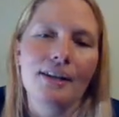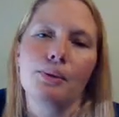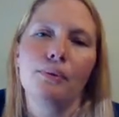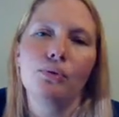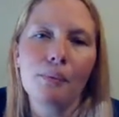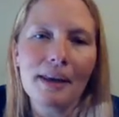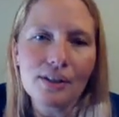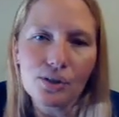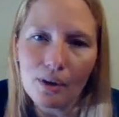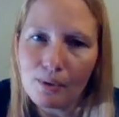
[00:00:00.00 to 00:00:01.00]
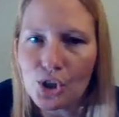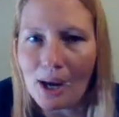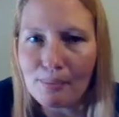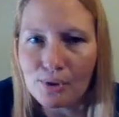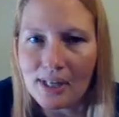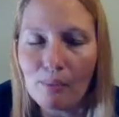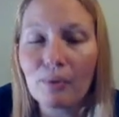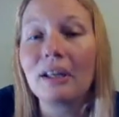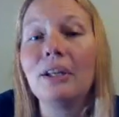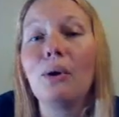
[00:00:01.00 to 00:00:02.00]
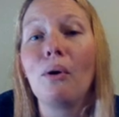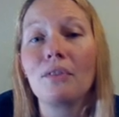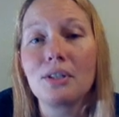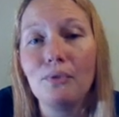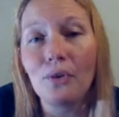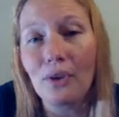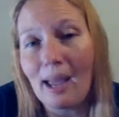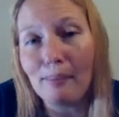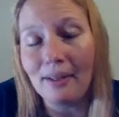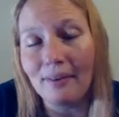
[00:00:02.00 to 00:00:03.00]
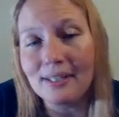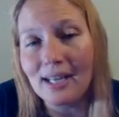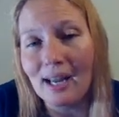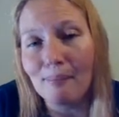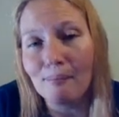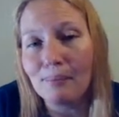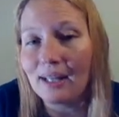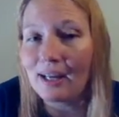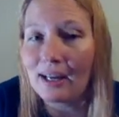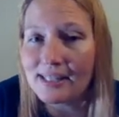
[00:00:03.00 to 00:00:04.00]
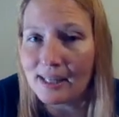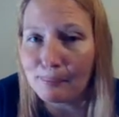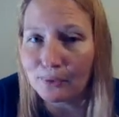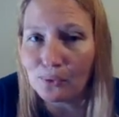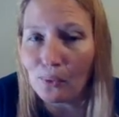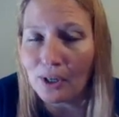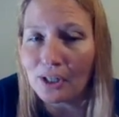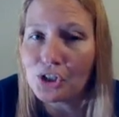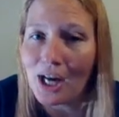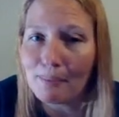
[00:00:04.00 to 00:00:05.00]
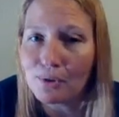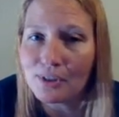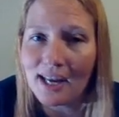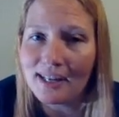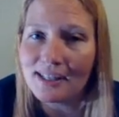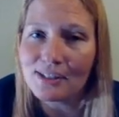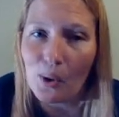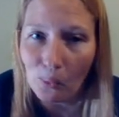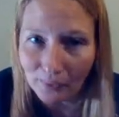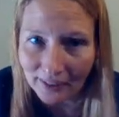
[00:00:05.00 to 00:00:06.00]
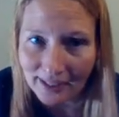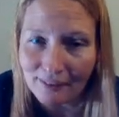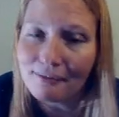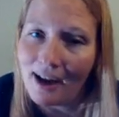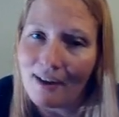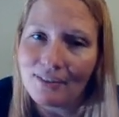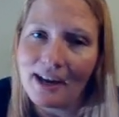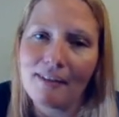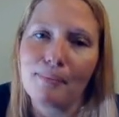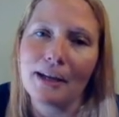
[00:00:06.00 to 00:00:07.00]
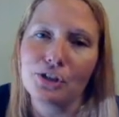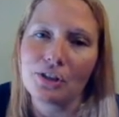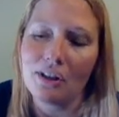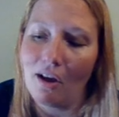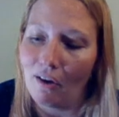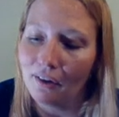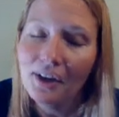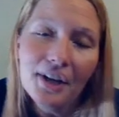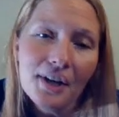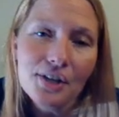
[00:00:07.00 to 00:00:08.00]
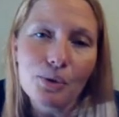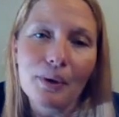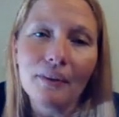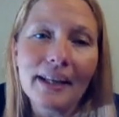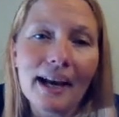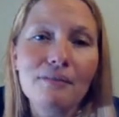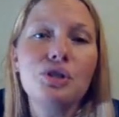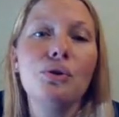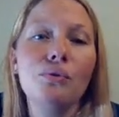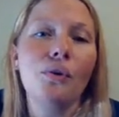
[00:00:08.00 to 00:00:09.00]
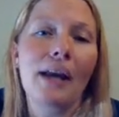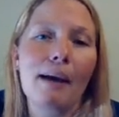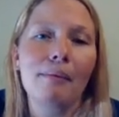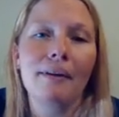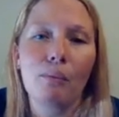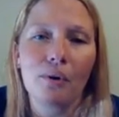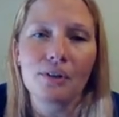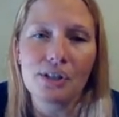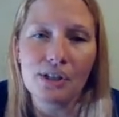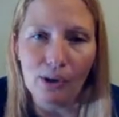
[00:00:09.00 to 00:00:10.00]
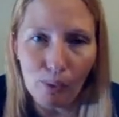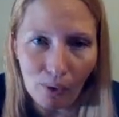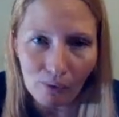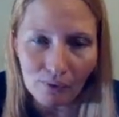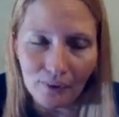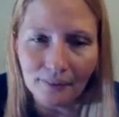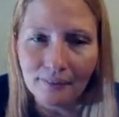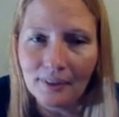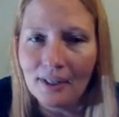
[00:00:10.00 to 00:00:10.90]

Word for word: so before we get started with chapter 10, we're going to go over some vocabulary time. But like I said before, chapter 10 is only five and a half pages long. So we only have two vocabulary words to go over.